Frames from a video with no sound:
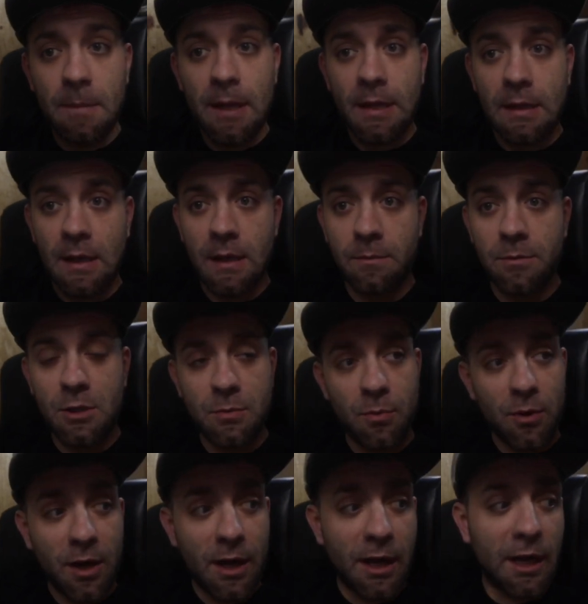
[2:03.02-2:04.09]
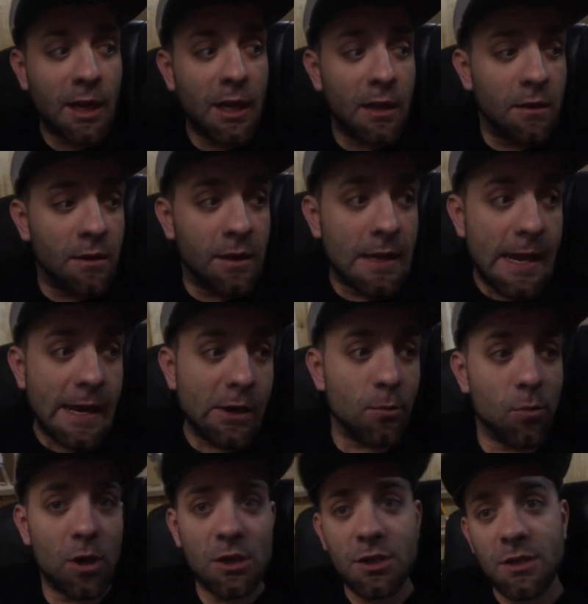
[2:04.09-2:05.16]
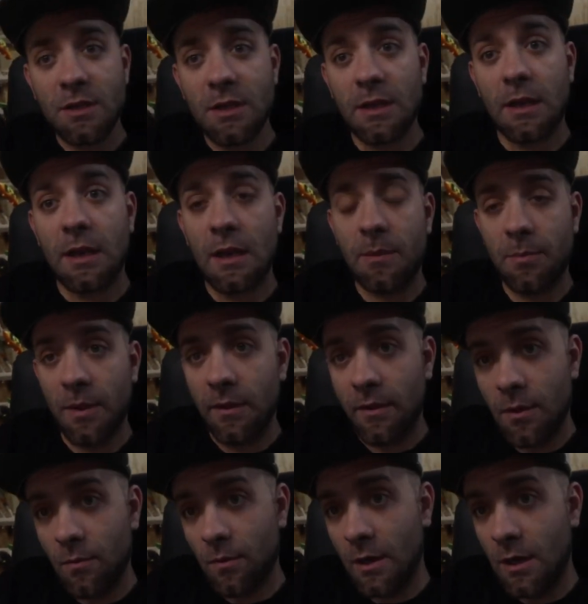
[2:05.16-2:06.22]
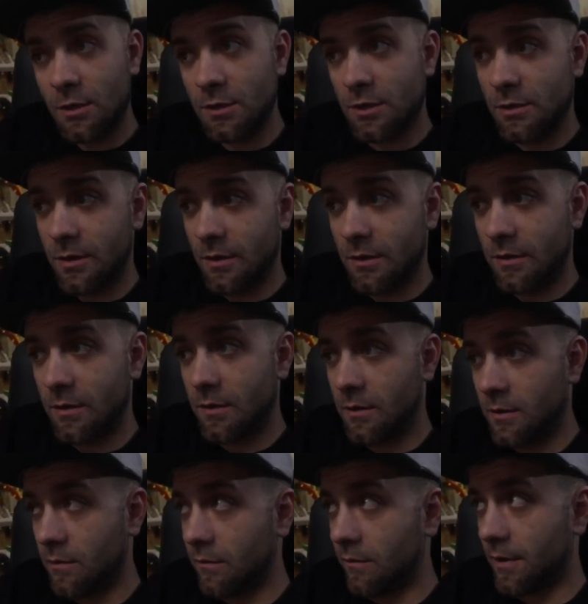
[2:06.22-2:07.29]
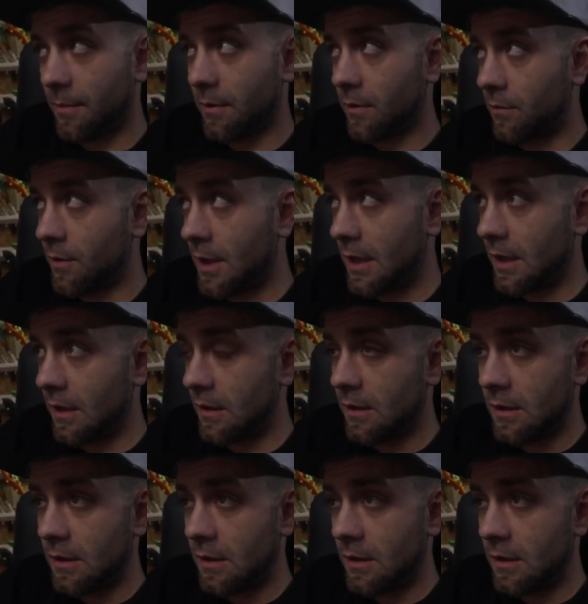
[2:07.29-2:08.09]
up, get the spray, the airbrush is cleaned up, and then we're gonna just start ripping away.